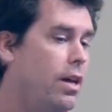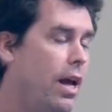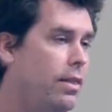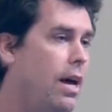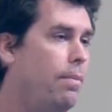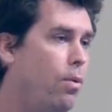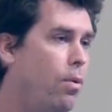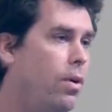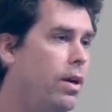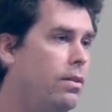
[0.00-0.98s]
At that
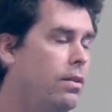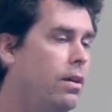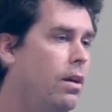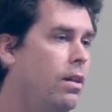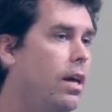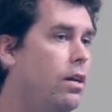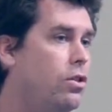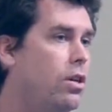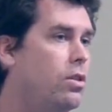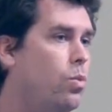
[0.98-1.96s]
point, they had
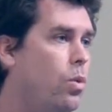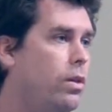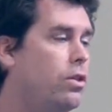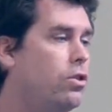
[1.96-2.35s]
just won the